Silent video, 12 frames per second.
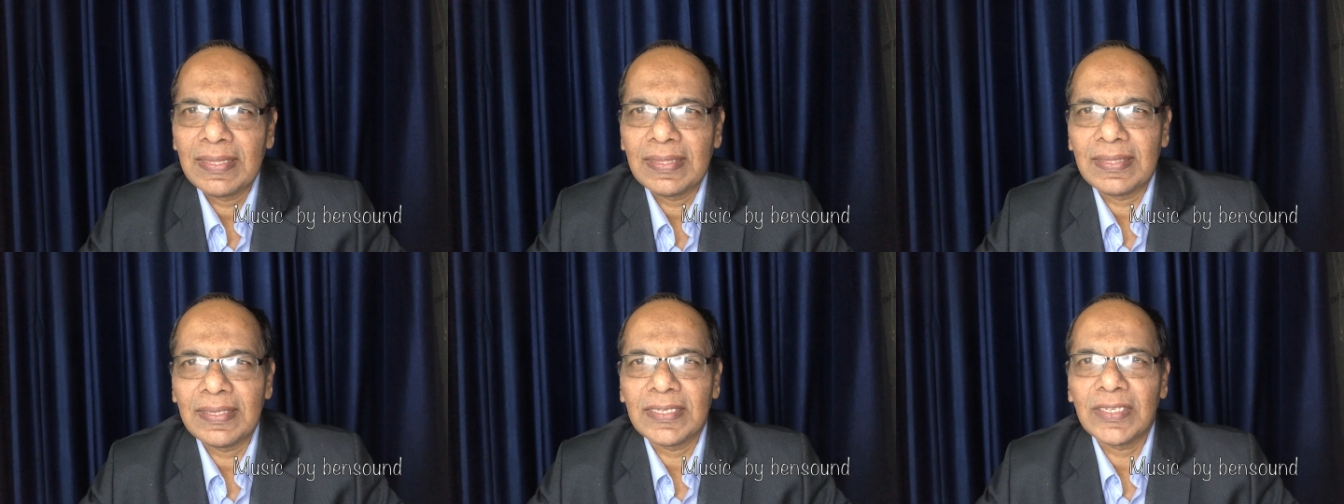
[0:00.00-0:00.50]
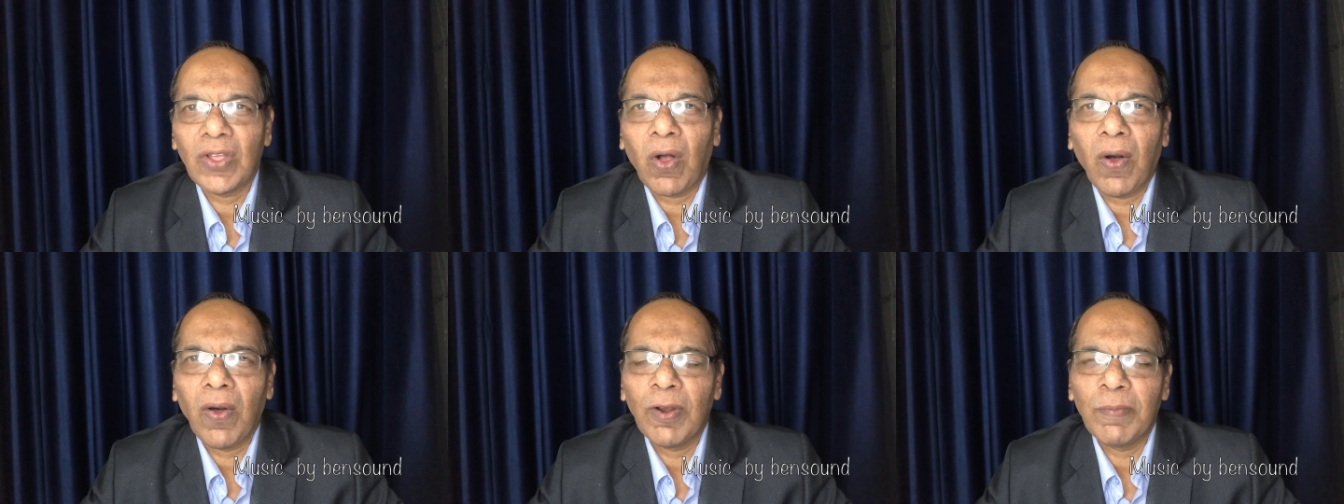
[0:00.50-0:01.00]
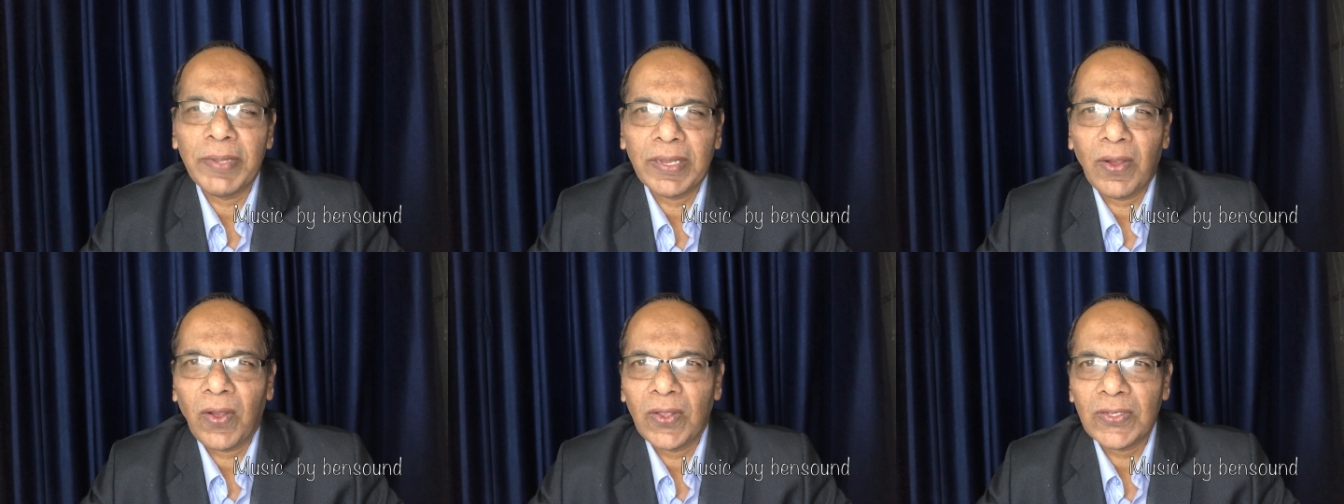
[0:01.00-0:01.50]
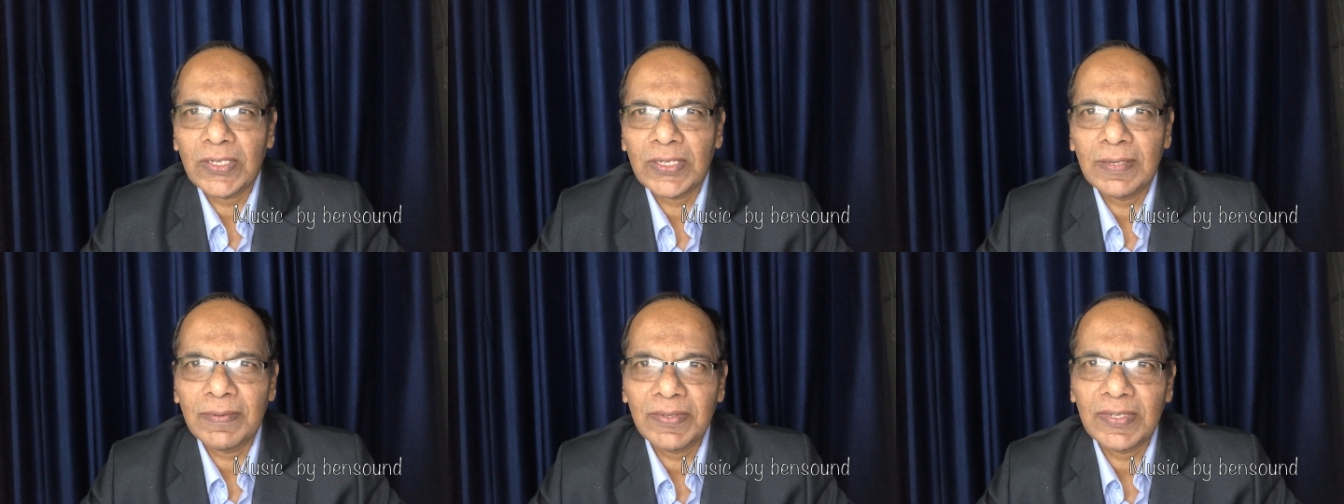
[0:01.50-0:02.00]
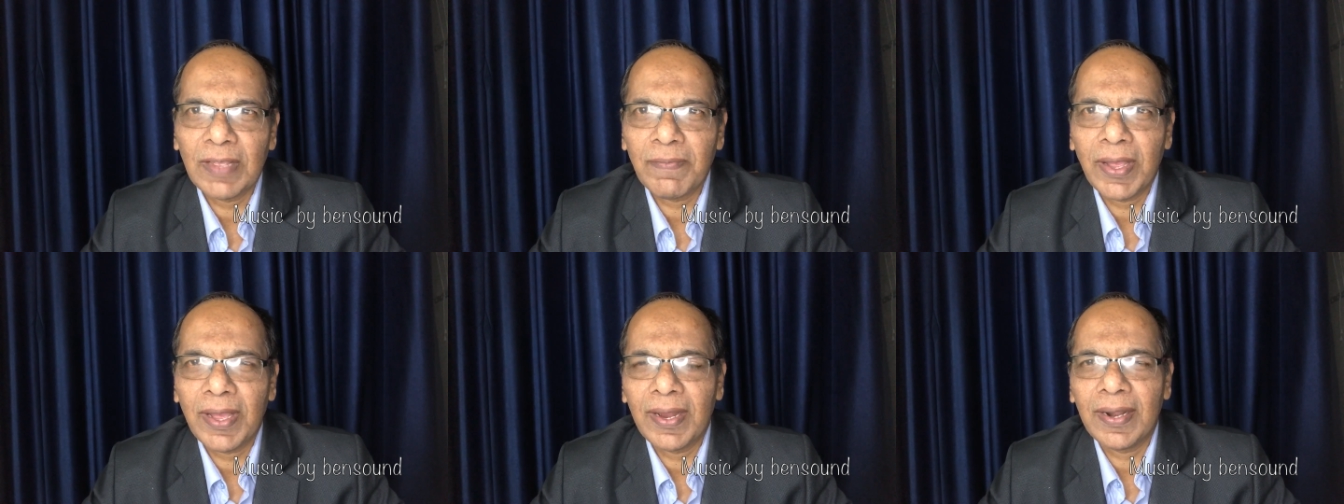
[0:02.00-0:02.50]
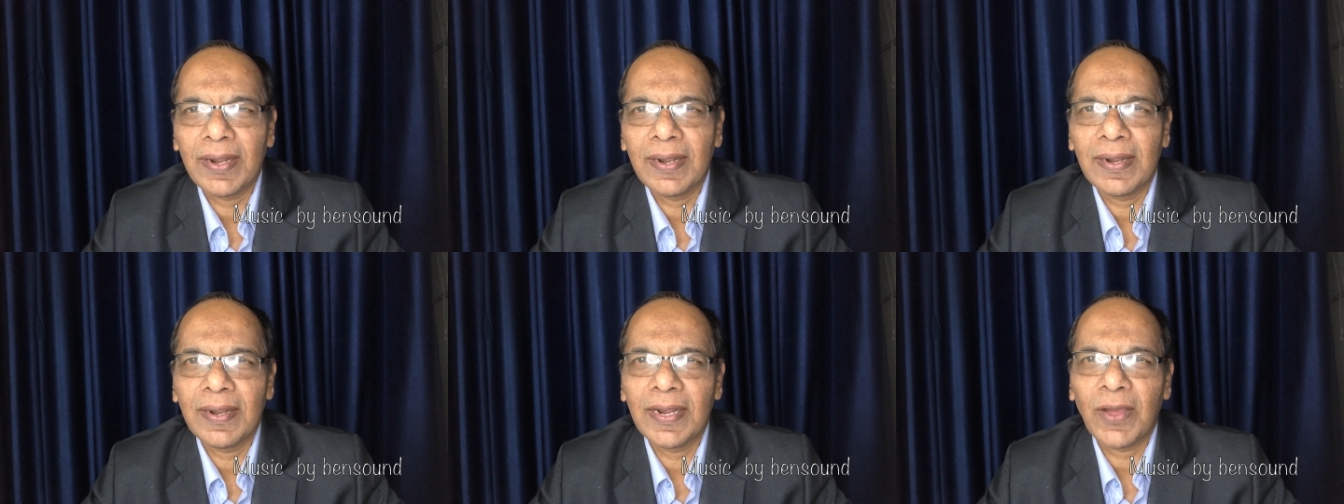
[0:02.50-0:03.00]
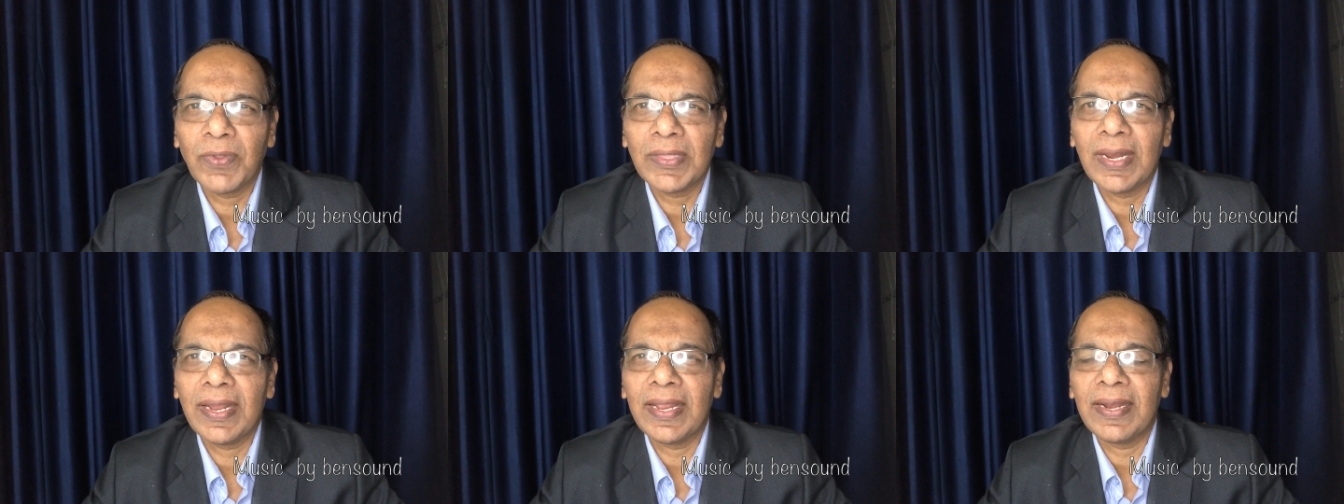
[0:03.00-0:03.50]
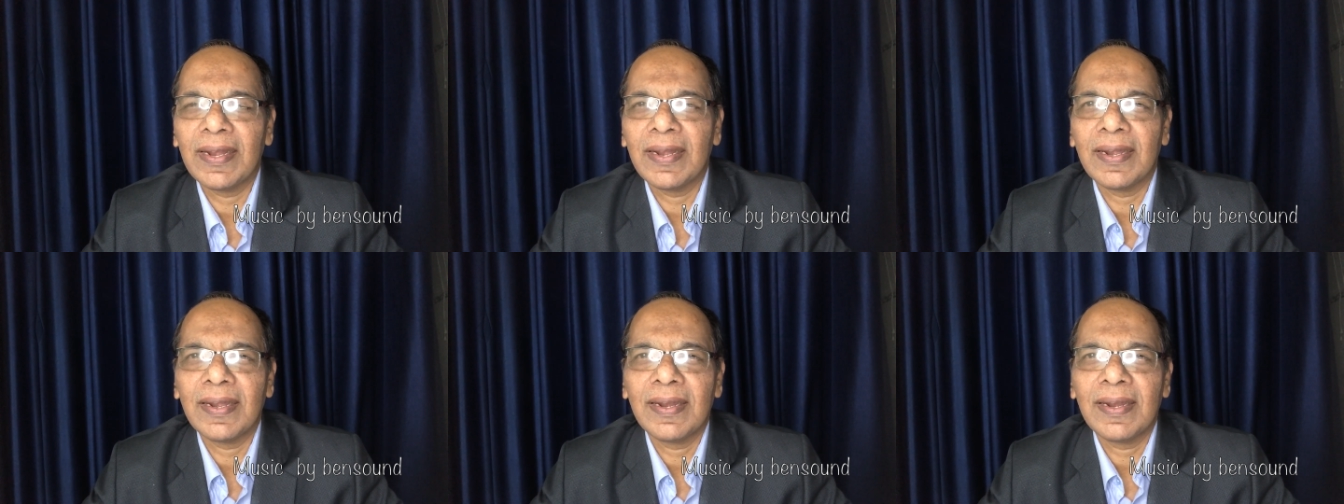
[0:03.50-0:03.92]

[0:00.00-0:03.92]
This is all because somewhere down the lane,